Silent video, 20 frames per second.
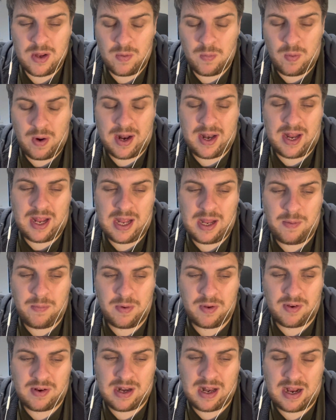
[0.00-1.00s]
when he
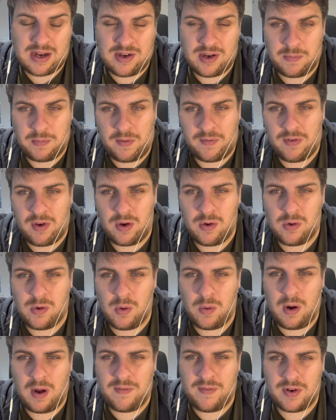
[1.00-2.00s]
was clashing with
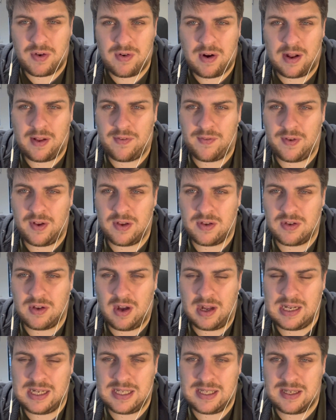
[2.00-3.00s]
Tuchel over transfer
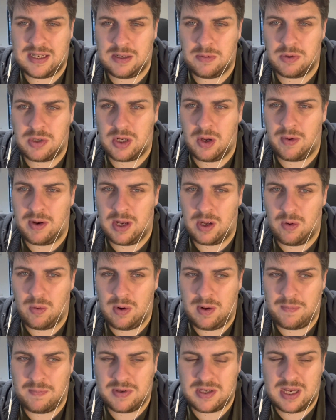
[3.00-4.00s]
signings and he was doing it all
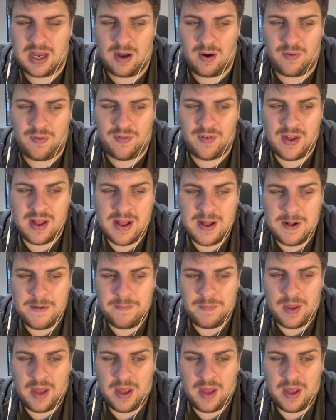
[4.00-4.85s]
himself,